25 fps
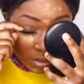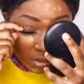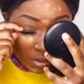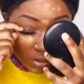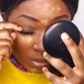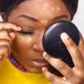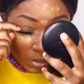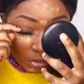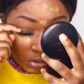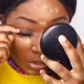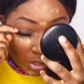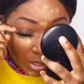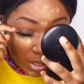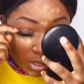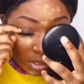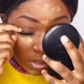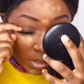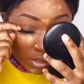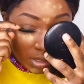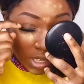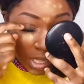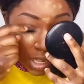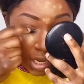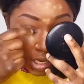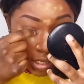Washing and
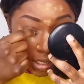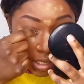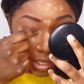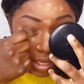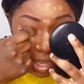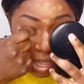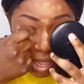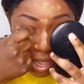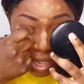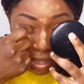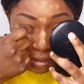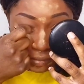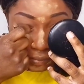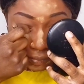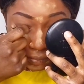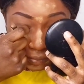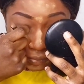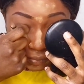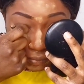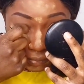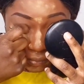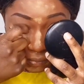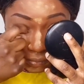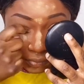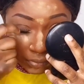tally ya.
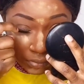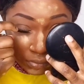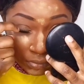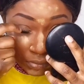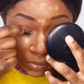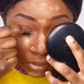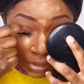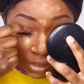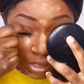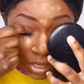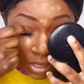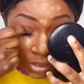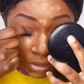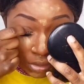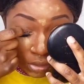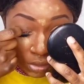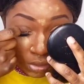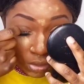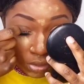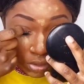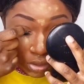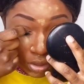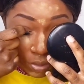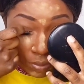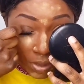Now the
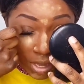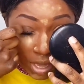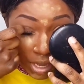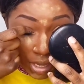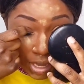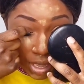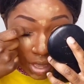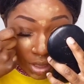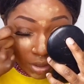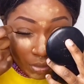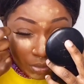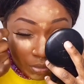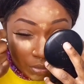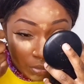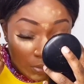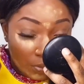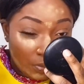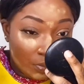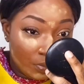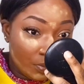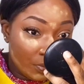groony be a cahon.